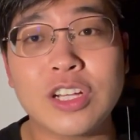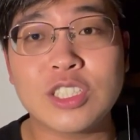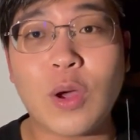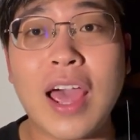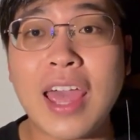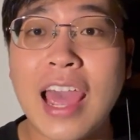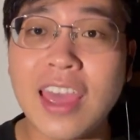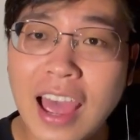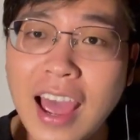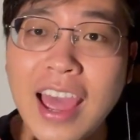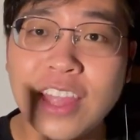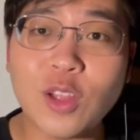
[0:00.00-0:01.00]
So
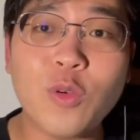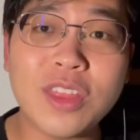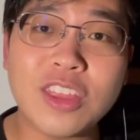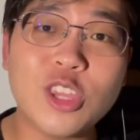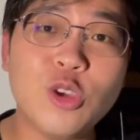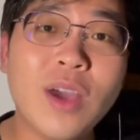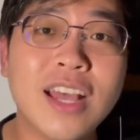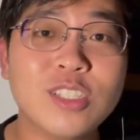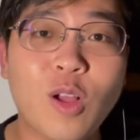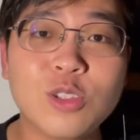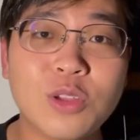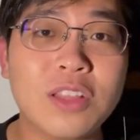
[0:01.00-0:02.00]
I know that you guys
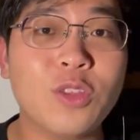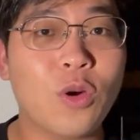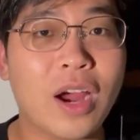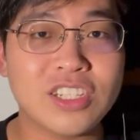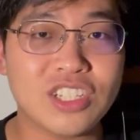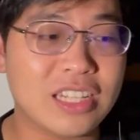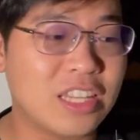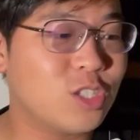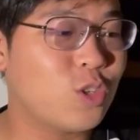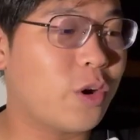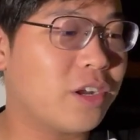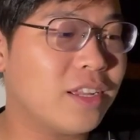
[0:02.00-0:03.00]
also adore Angelina
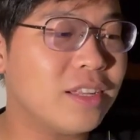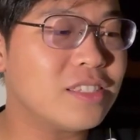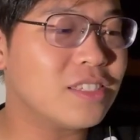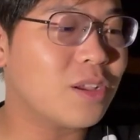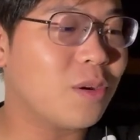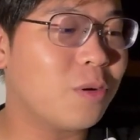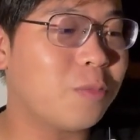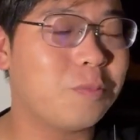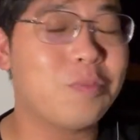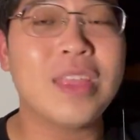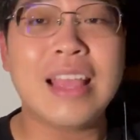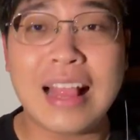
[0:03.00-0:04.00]
Jordan, so
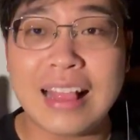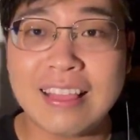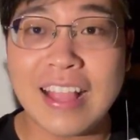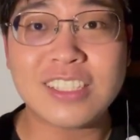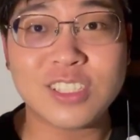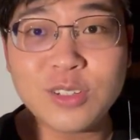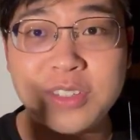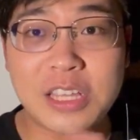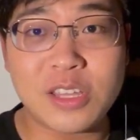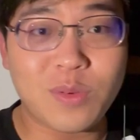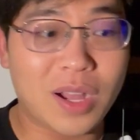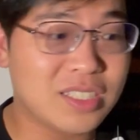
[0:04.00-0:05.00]
let's
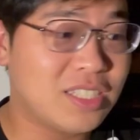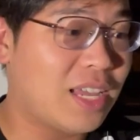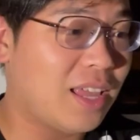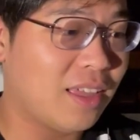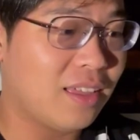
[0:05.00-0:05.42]
continue watching.